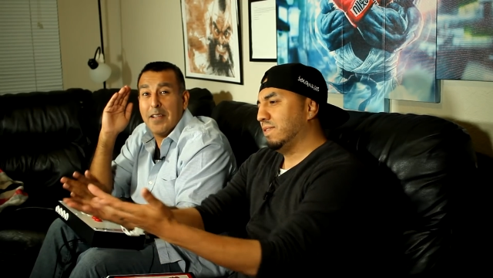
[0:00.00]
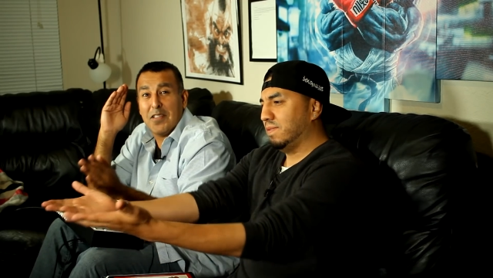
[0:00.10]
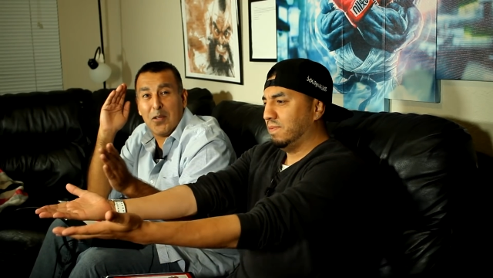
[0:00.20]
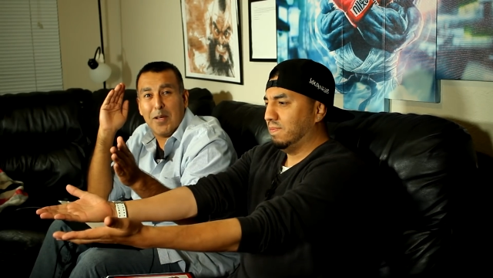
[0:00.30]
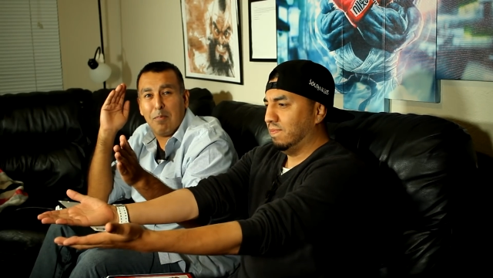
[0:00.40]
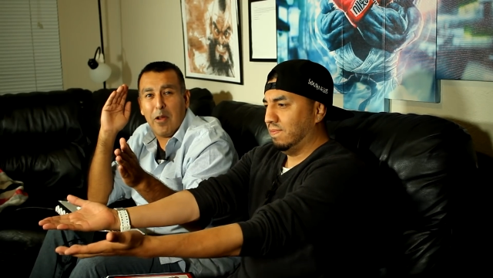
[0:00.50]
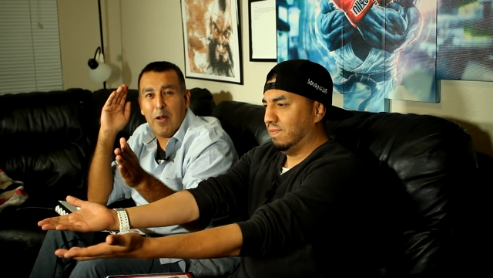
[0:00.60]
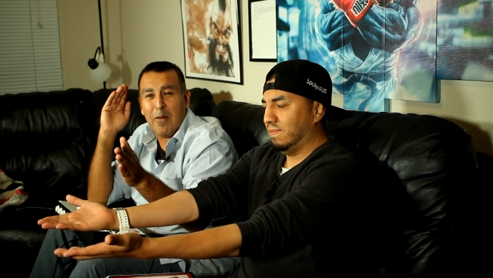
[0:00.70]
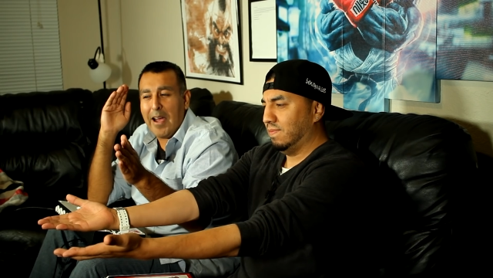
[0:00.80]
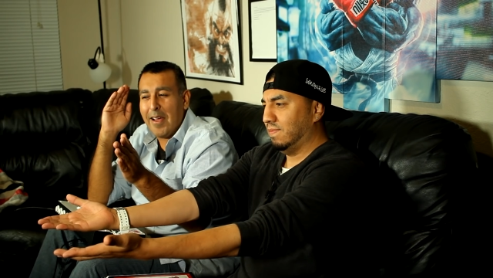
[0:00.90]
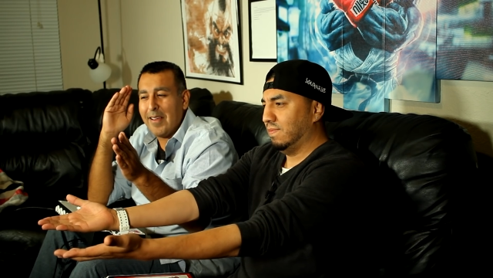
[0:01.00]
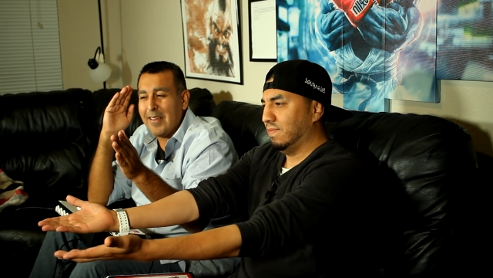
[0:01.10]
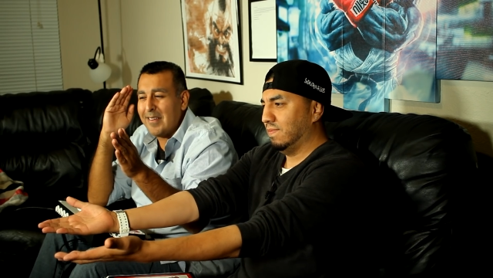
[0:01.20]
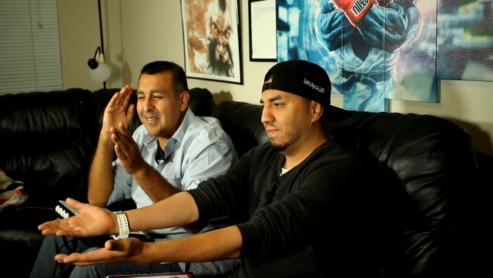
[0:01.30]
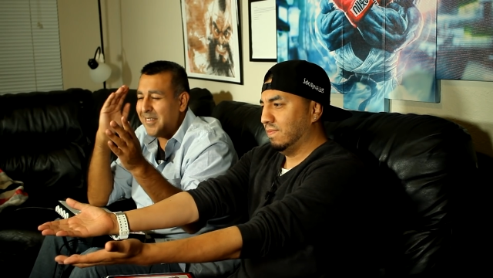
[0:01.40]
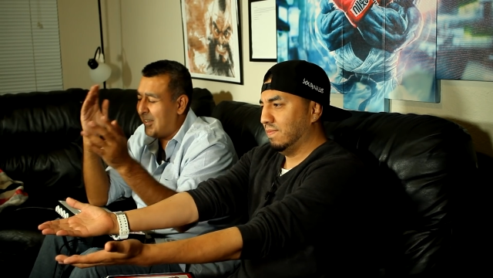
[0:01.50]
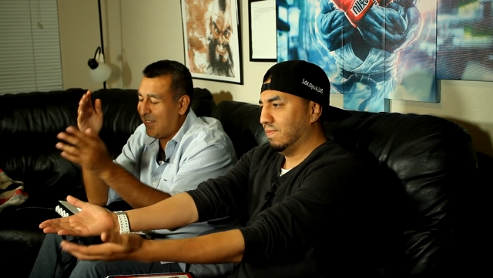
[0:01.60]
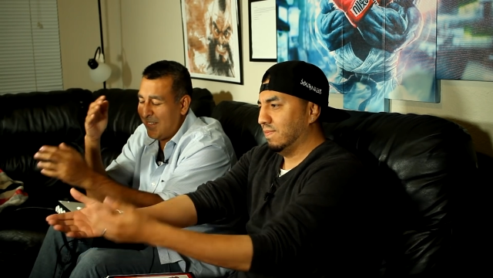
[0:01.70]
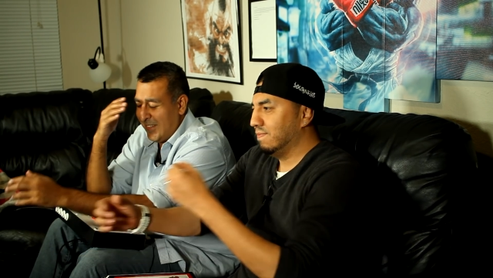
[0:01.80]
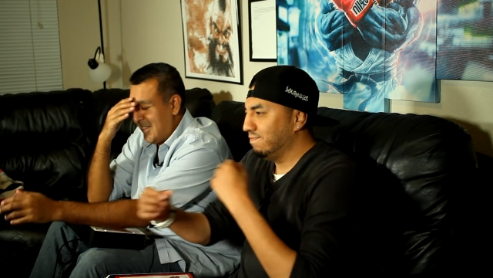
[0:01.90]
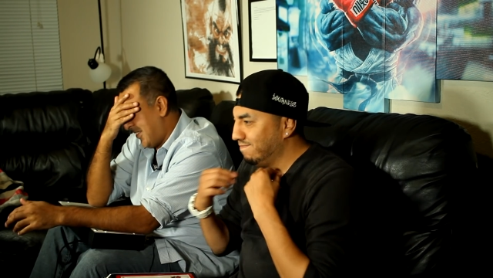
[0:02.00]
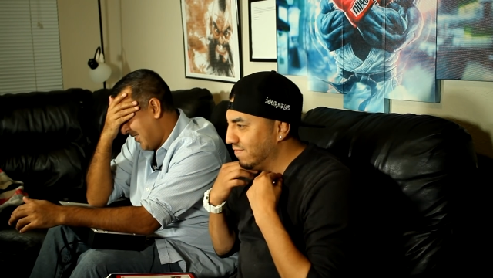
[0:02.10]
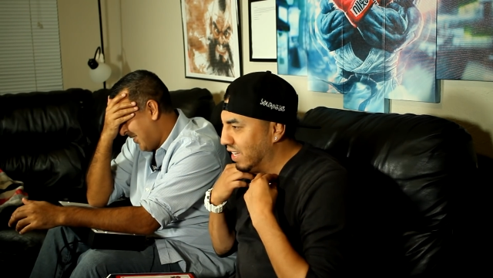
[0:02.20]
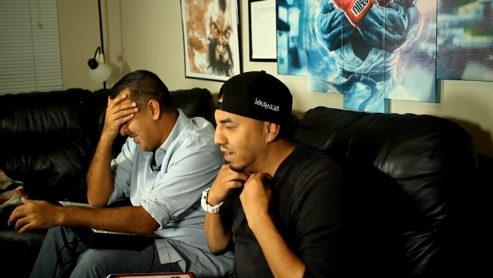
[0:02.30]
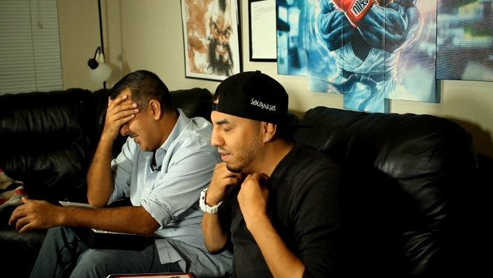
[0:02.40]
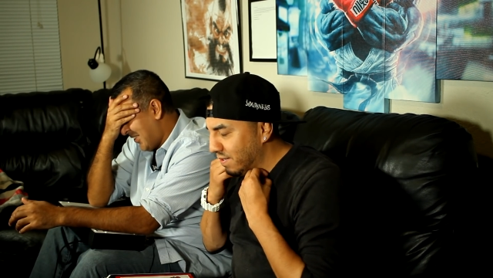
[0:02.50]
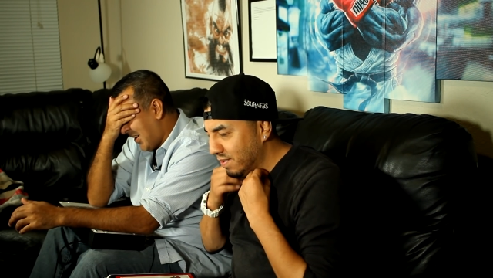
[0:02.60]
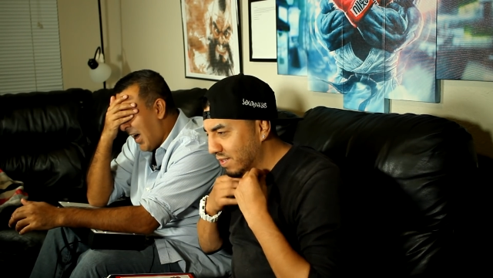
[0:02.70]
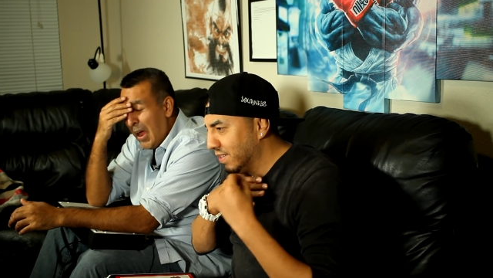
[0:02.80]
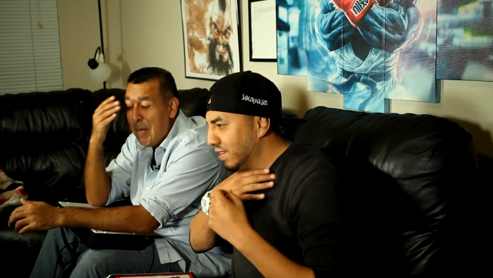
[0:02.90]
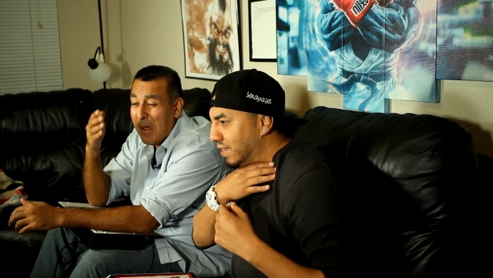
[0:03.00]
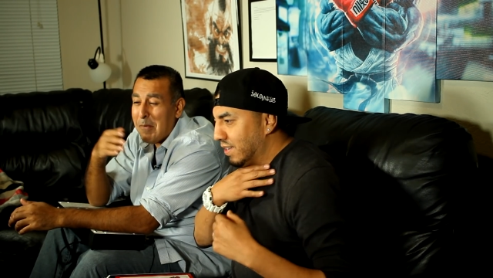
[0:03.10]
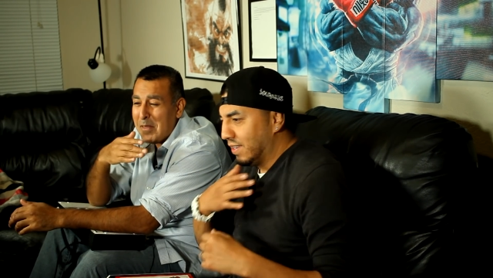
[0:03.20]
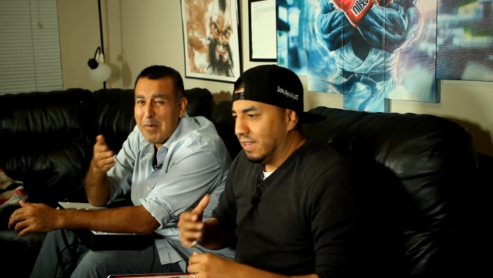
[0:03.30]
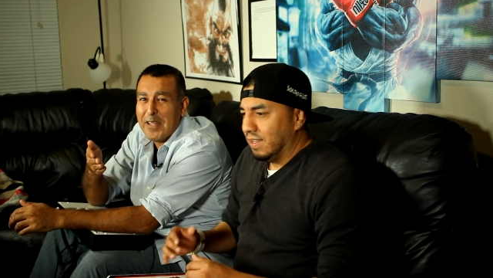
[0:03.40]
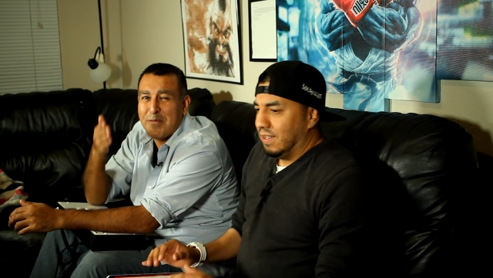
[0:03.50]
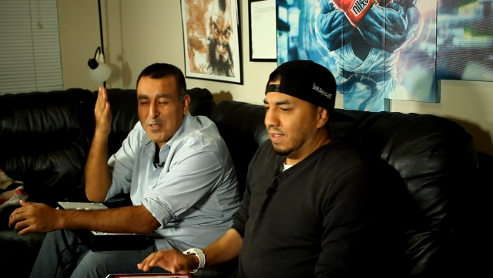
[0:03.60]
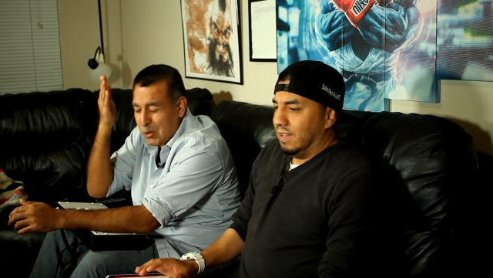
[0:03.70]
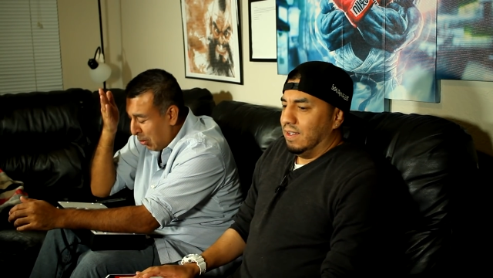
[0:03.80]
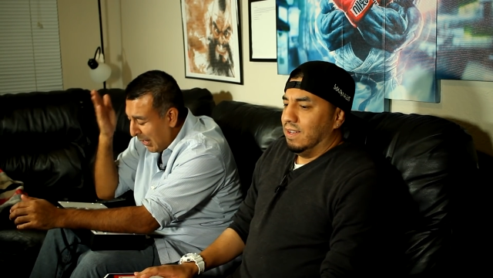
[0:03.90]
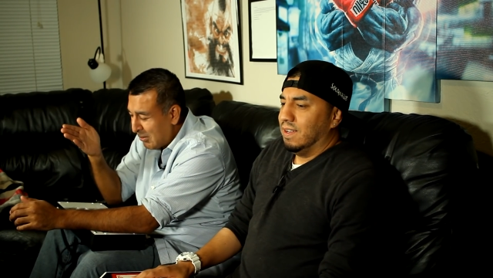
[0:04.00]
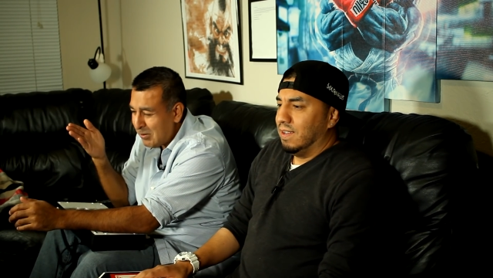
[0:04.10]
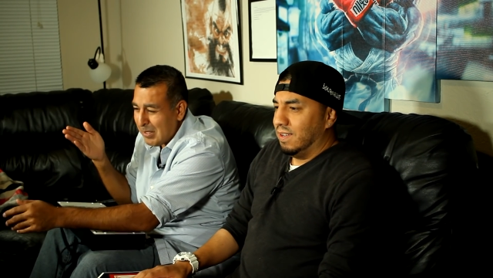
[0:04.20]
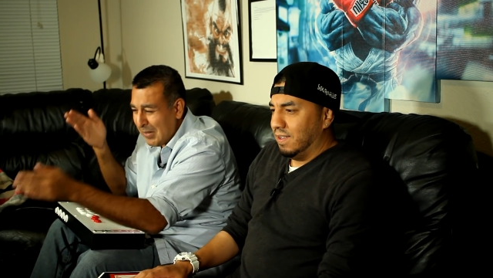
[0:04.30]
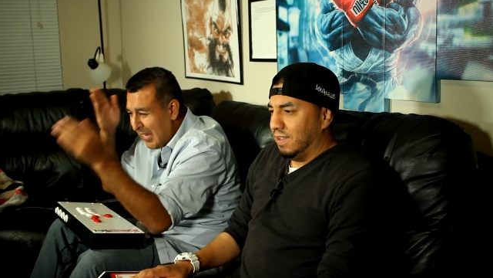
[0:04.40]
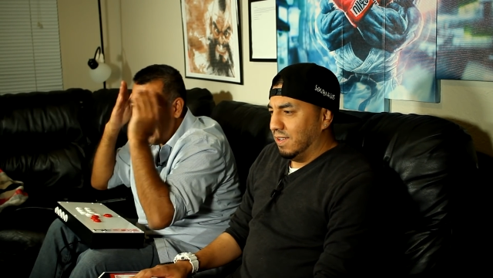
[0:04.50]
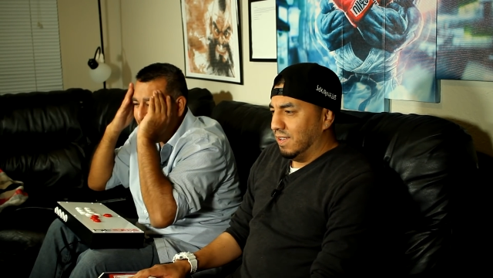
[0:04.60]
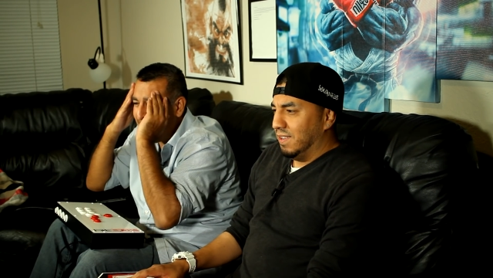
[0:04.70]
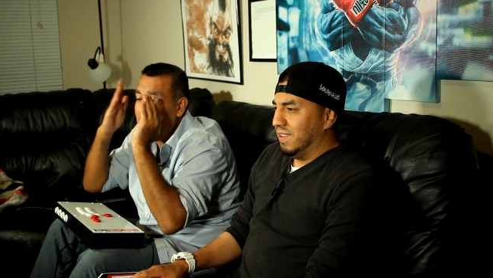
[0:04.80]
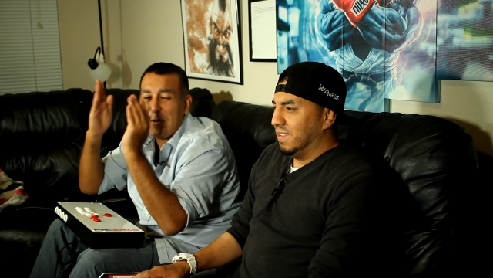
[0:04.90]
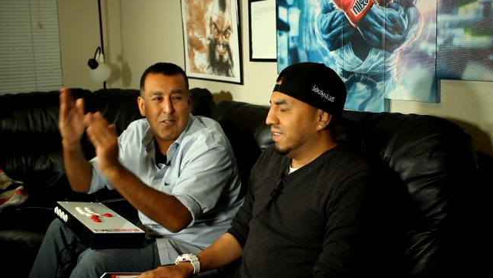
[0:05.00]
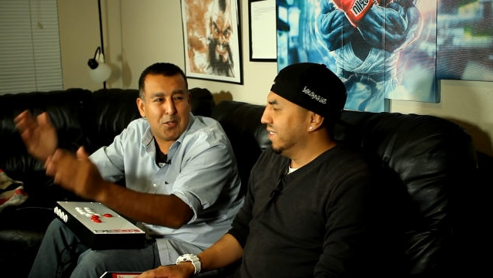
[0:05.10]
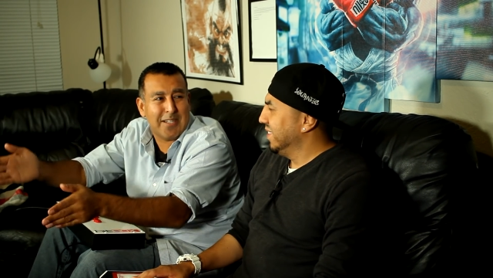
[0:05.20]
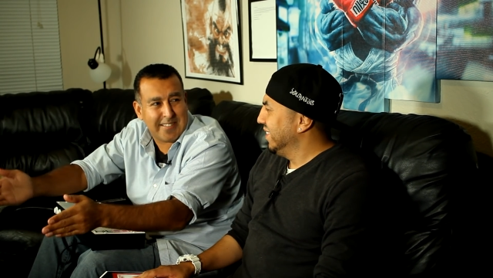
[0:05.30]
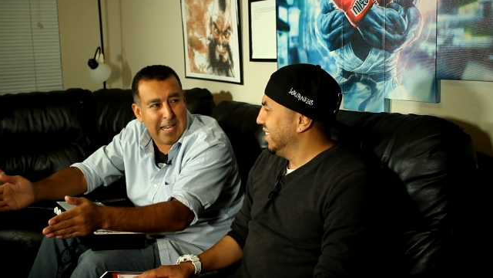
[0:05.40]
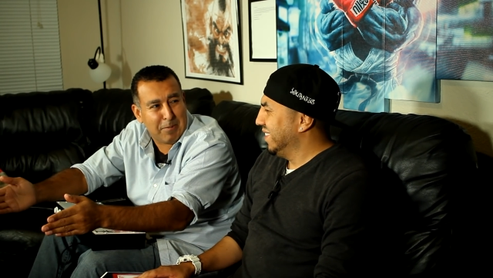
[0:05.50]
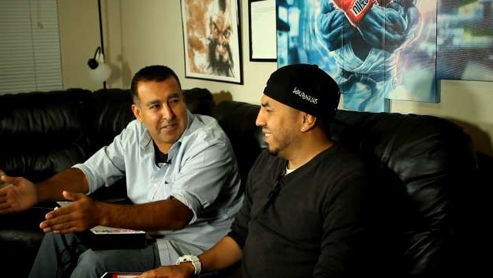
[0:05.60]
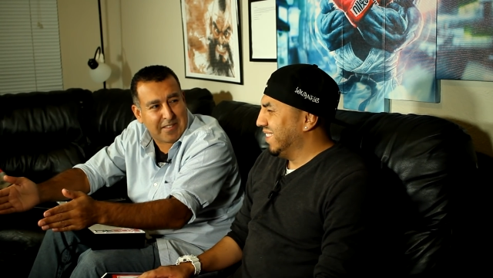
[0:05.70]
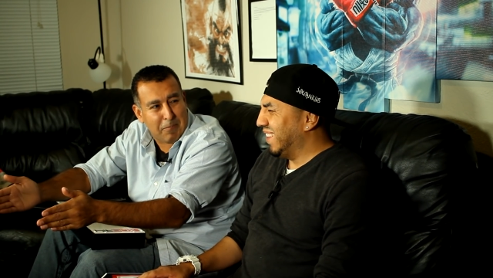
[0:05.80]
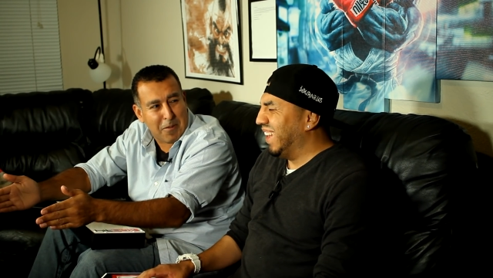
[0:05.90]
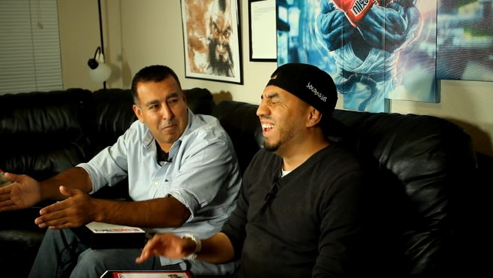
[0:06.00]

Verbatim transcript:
Speaker 1: Toy, bro. Yeah, I, am in the middle of trying to do something, and Capcom's trying to sell me something,